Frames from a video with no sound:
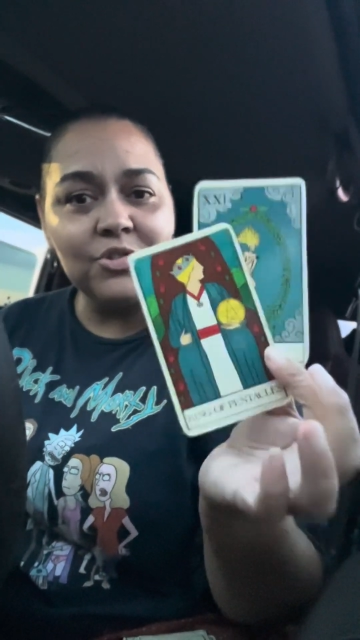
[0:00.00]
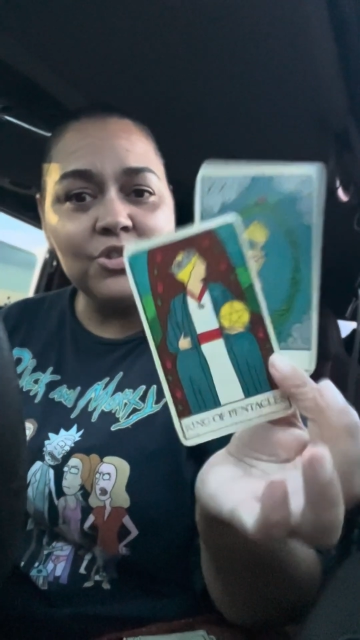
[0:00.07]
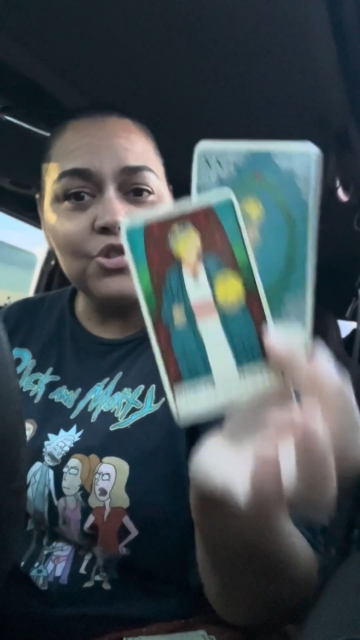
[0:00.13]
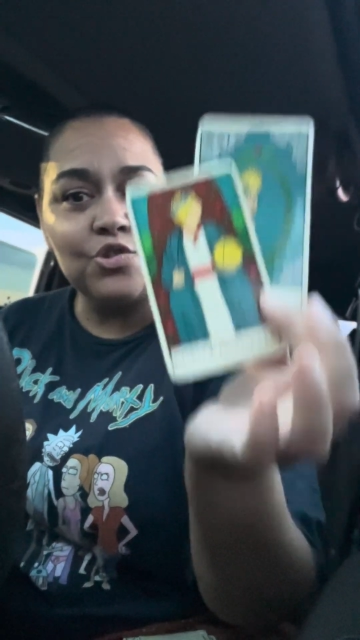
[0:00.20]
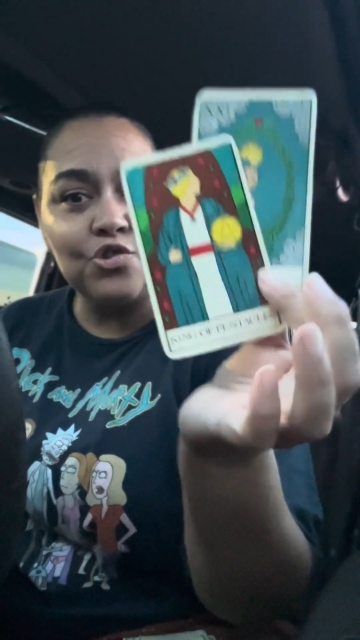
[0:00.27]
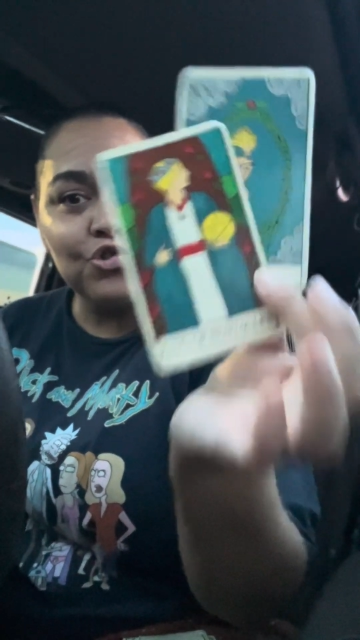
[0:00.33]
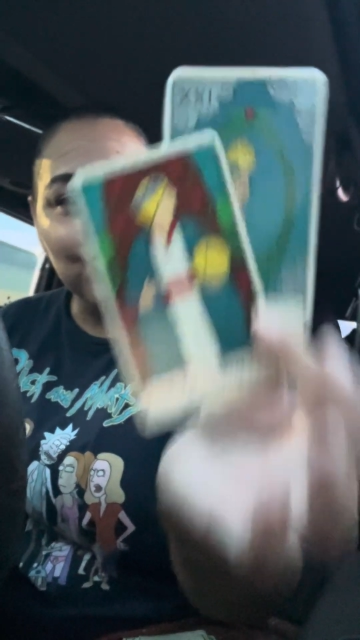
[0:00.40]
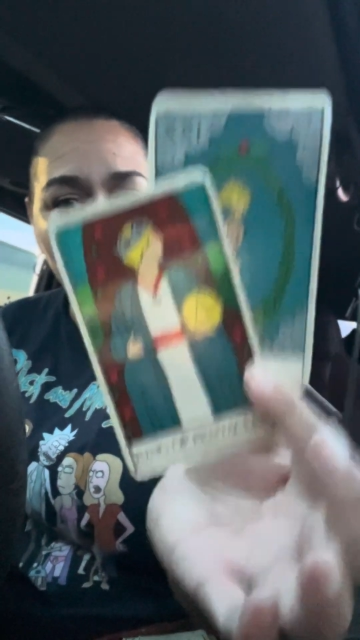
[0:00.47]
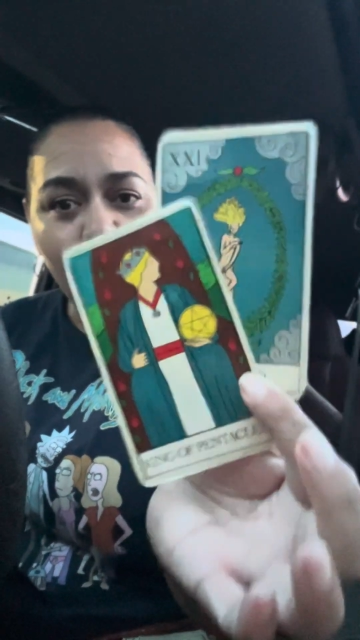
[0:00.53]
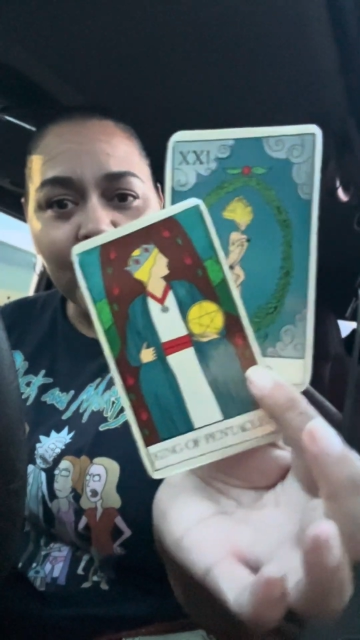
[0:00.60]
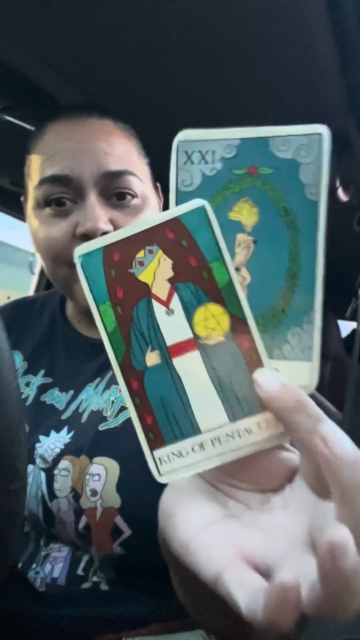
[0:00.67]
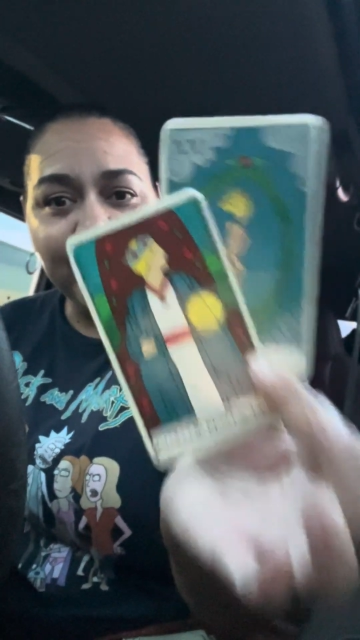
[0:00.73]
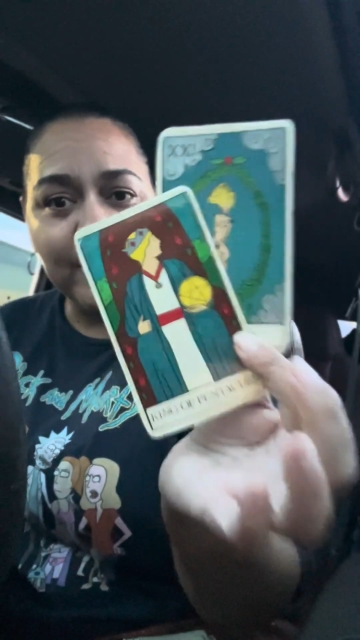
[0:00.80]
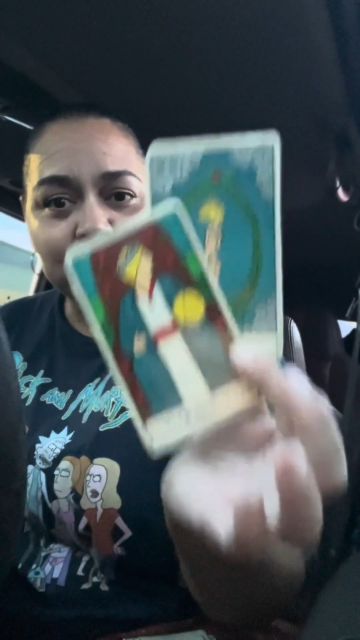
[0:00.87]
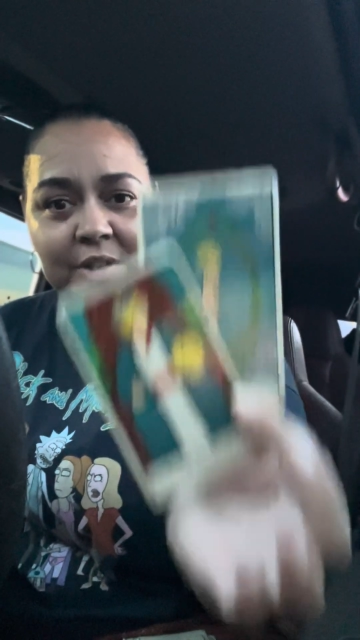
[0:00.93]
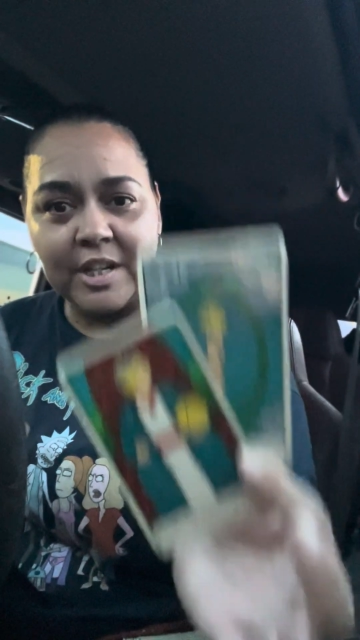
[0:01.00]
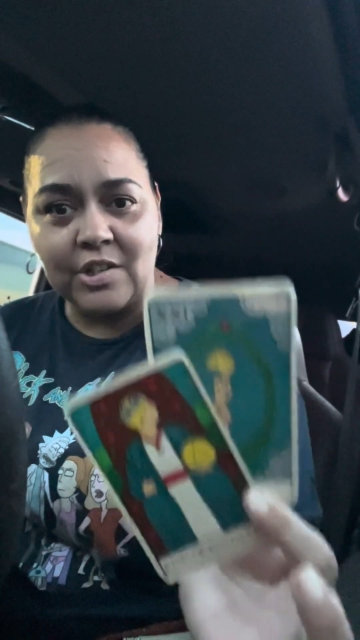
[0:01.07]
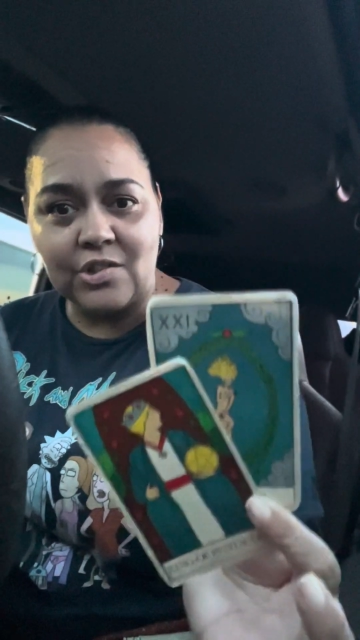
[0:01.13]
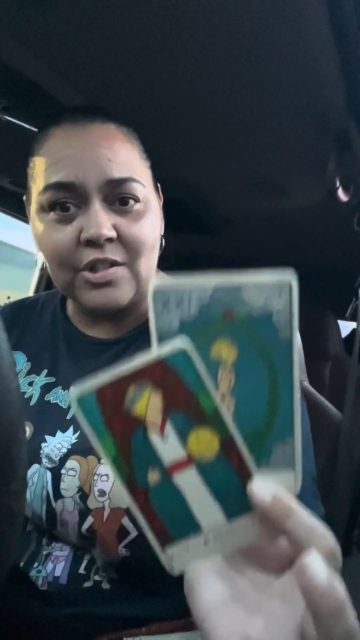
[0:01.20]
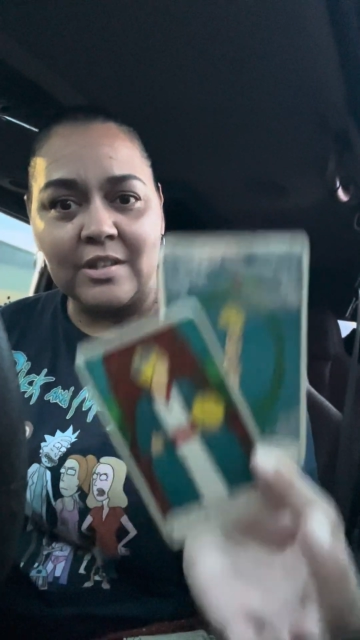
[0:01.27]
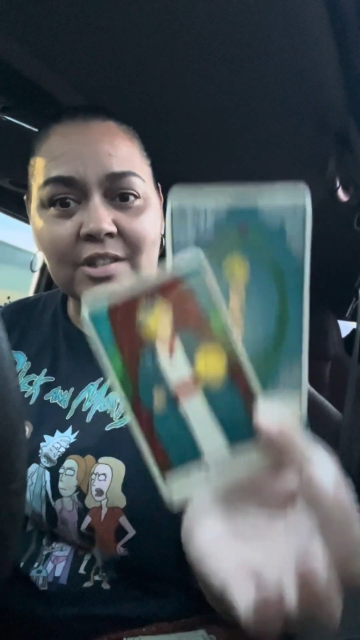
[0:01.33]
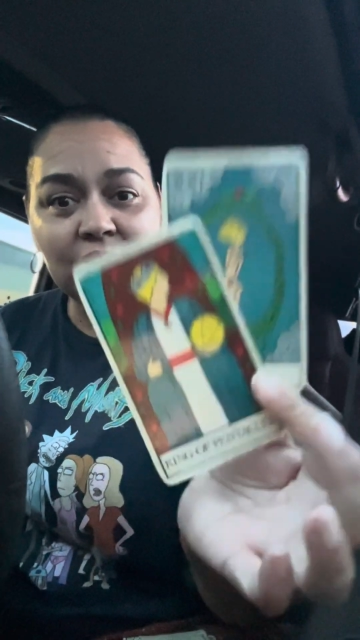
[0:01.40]
This is a strong
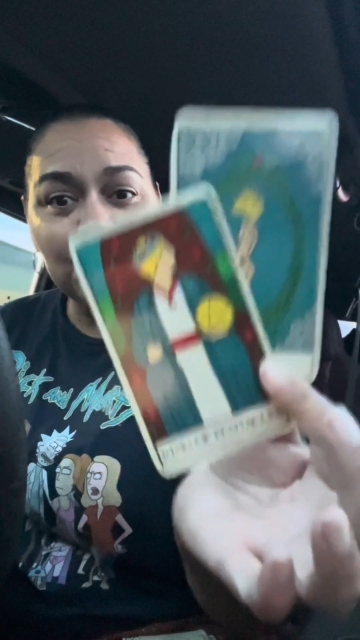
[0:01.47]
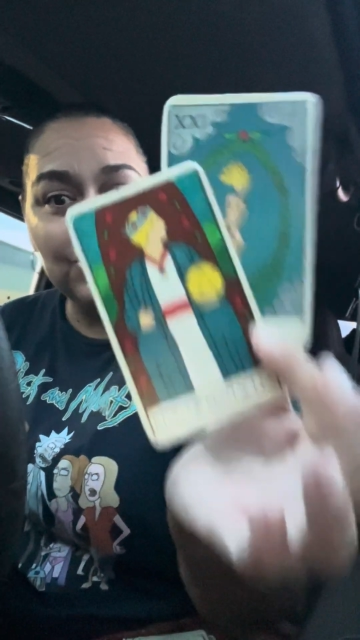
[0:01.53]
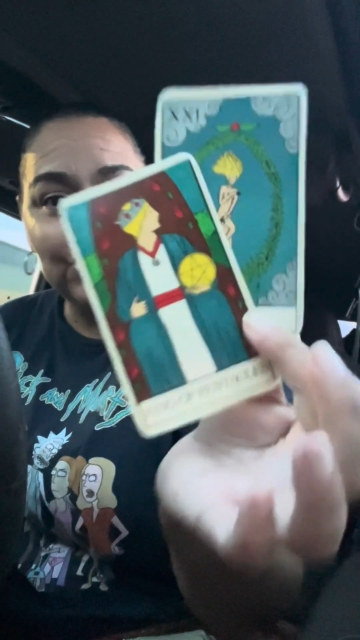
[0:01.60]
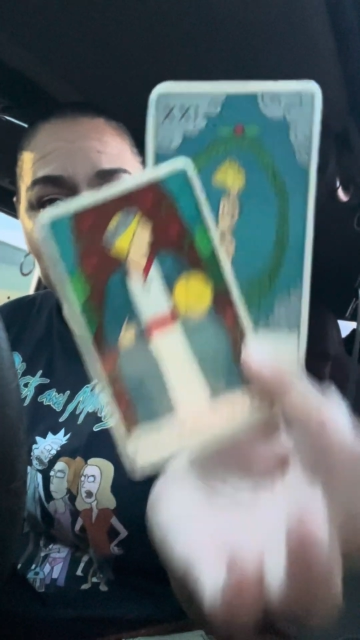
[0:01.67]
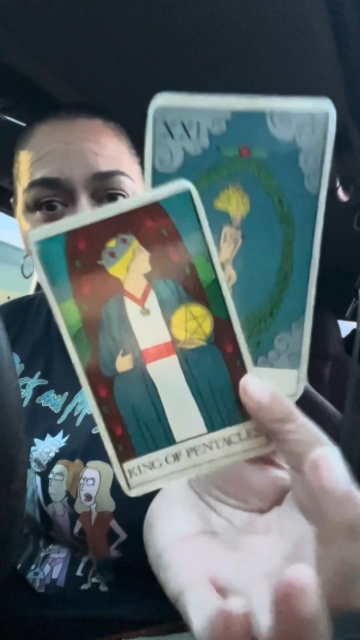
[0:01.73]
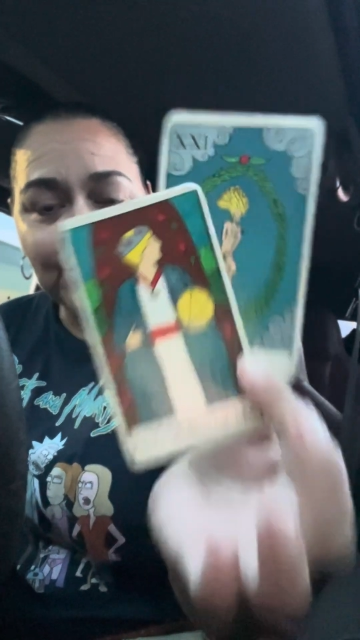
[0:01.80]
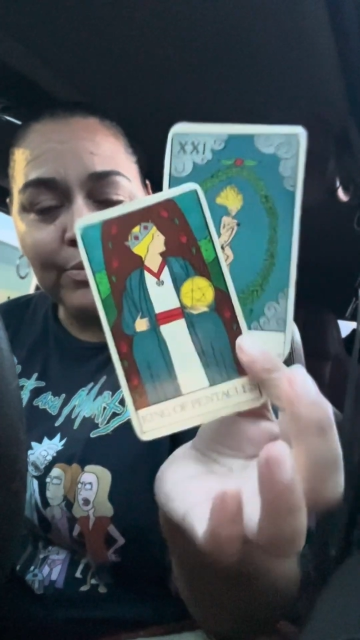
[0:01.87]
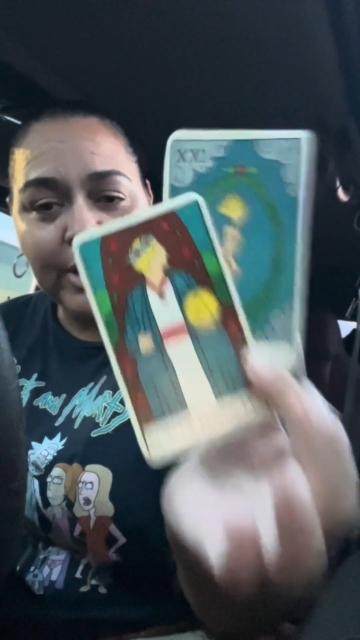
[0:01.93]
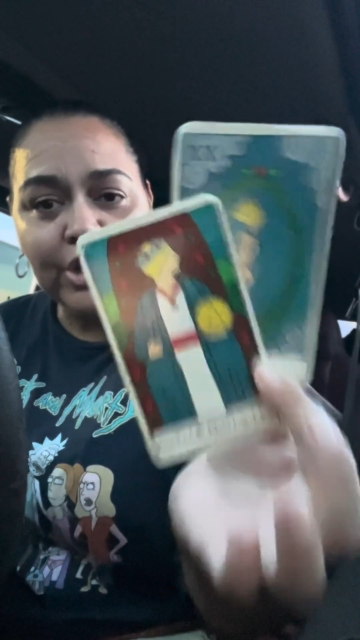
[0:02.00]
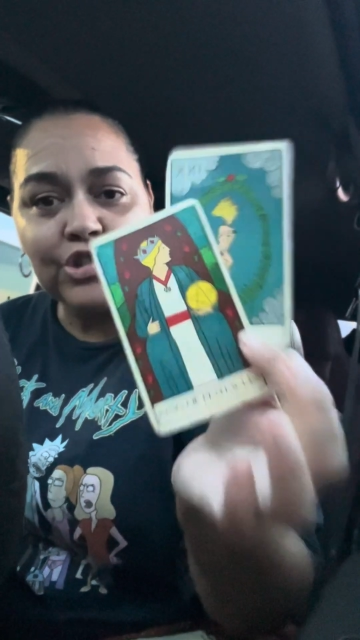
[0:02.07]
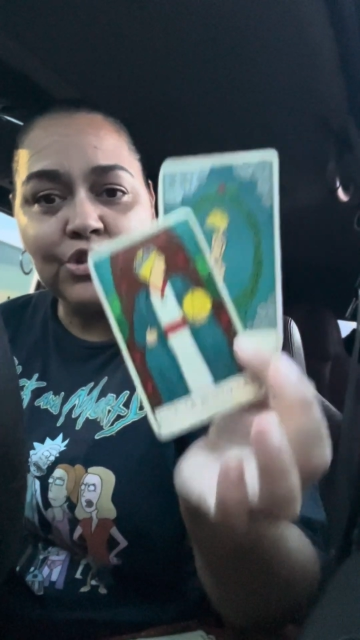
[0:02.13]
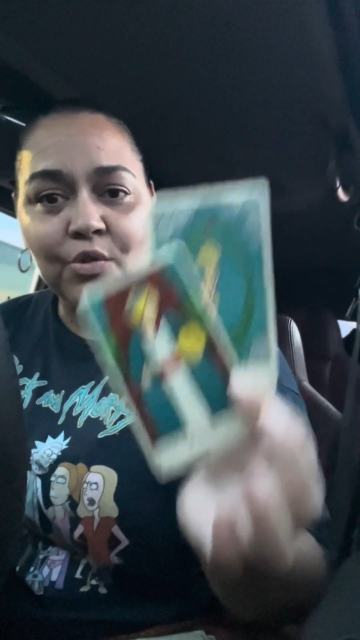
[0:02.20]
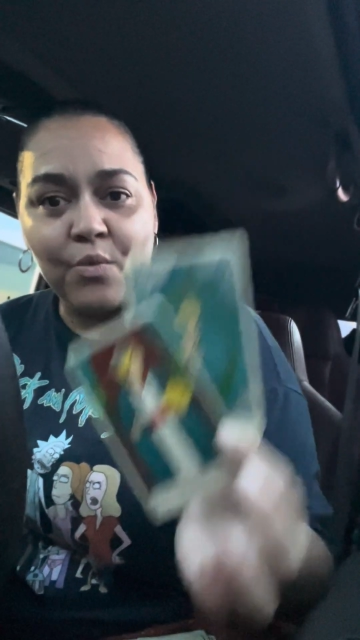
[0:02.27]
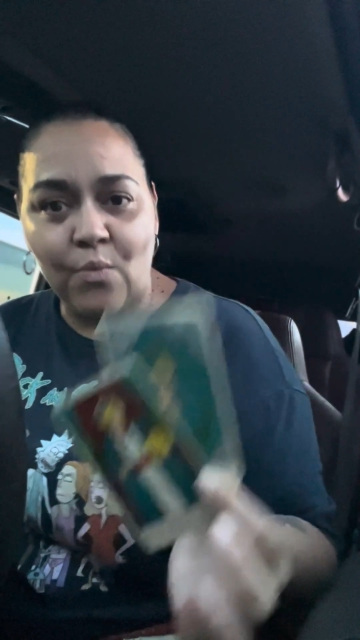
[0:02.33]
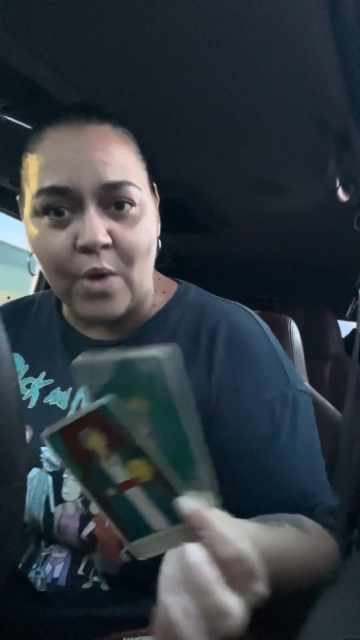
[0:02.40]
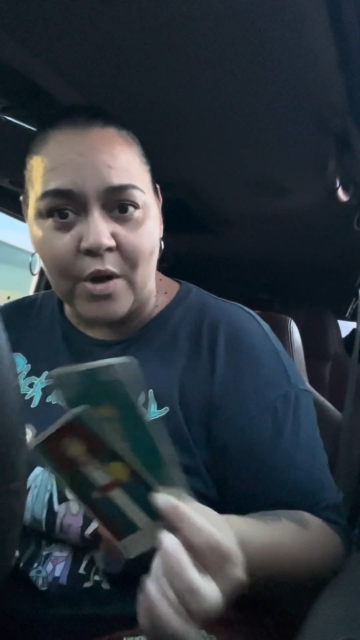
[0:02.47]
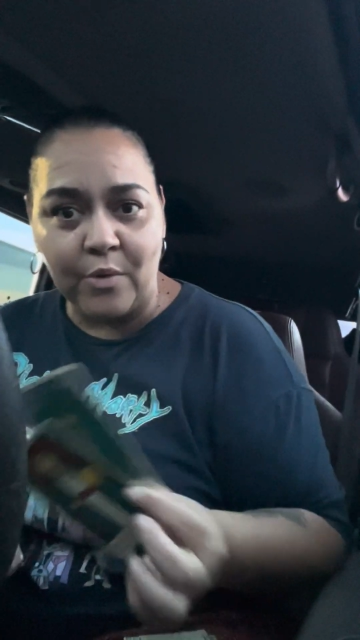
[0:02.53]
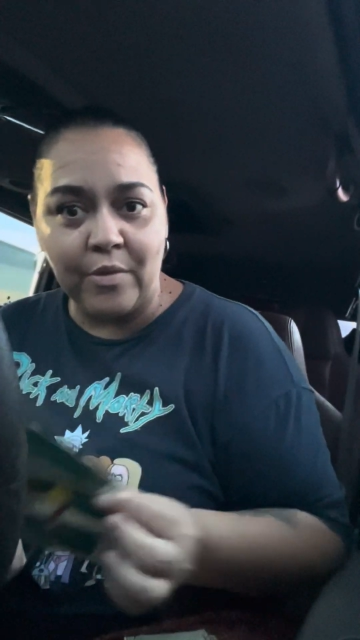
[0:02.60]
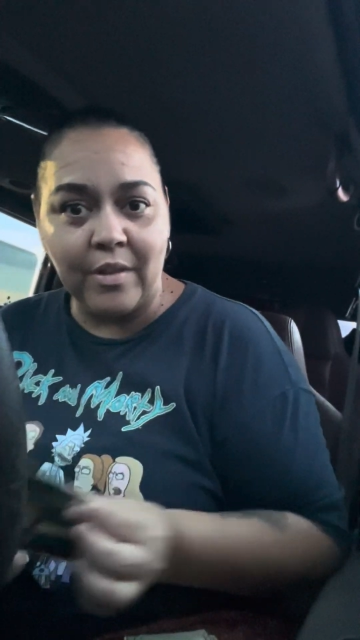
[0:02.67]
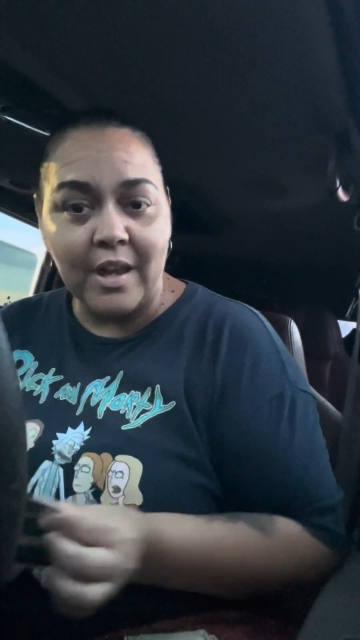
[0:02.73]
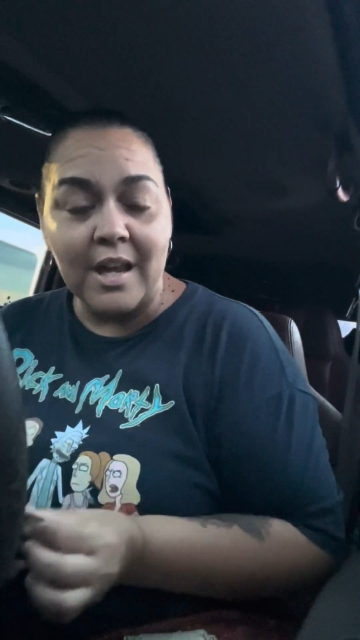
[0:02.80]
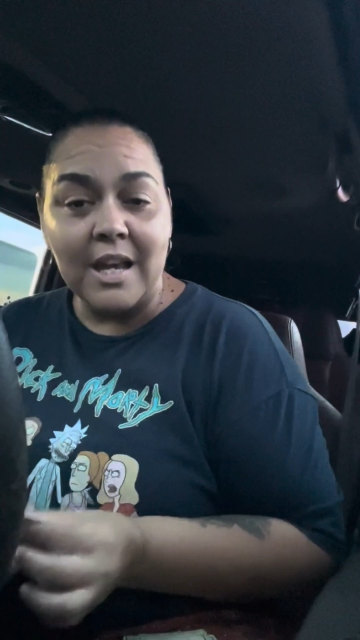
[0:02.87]
foundation. This is generational wealth.